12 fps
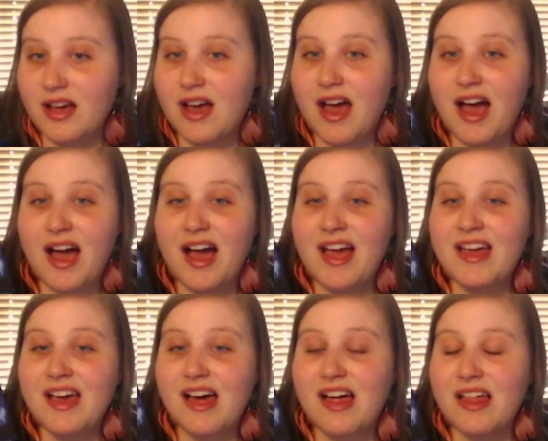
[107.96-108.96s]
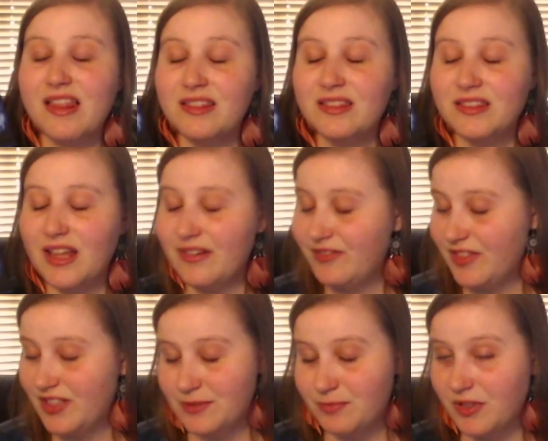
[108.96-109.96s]
I love
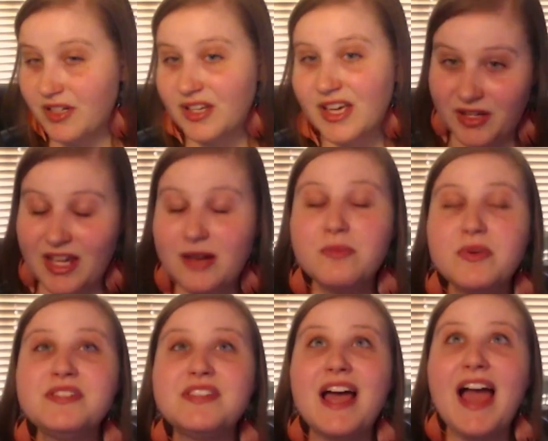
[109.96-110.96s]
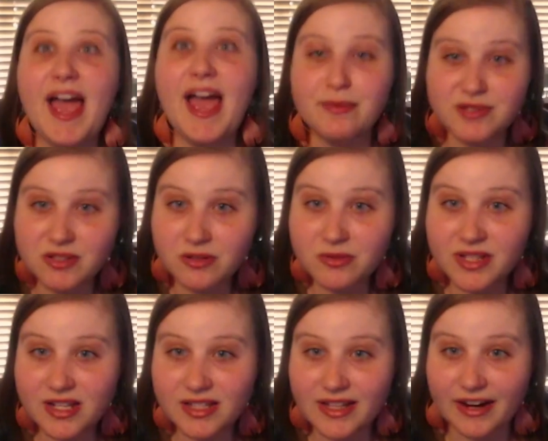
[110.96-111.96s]
this book. It was absolutely
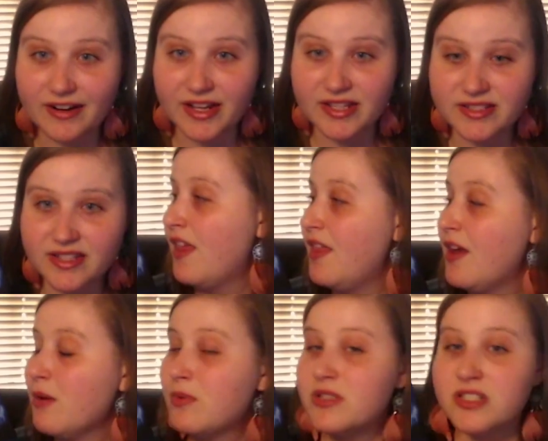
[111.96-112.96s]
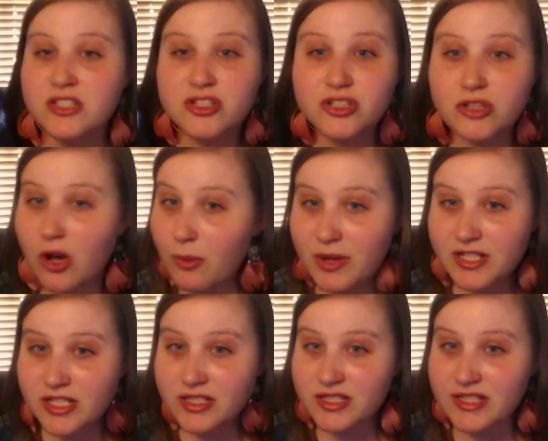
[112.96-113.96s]
hilarious. There was so much
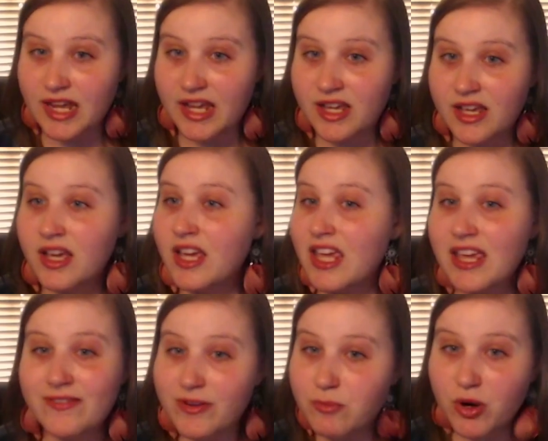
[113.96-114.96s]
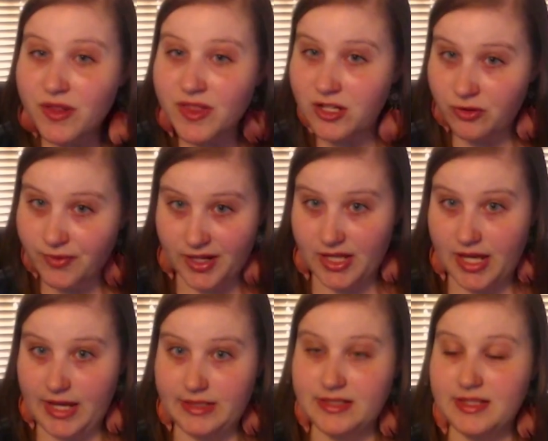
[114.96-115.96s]
at stake, even more than you
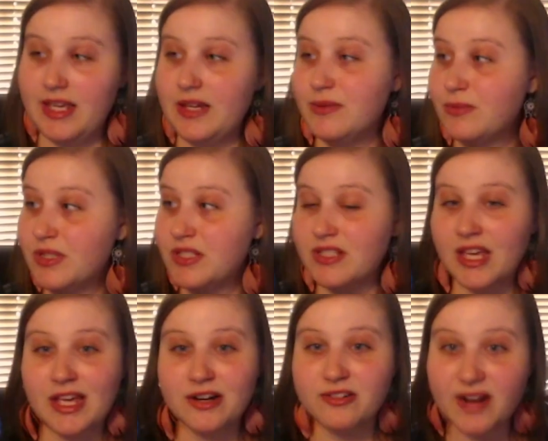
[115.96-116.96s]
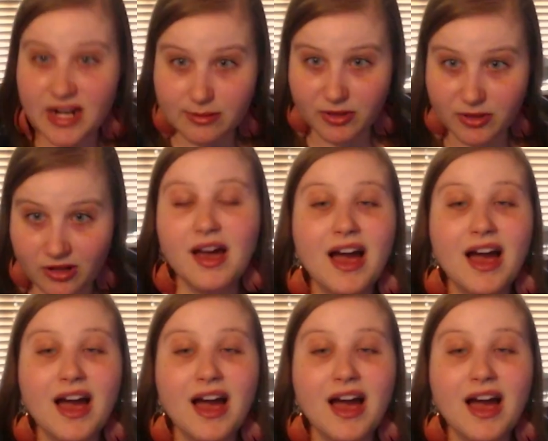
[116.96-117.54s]
realize. It was incredible.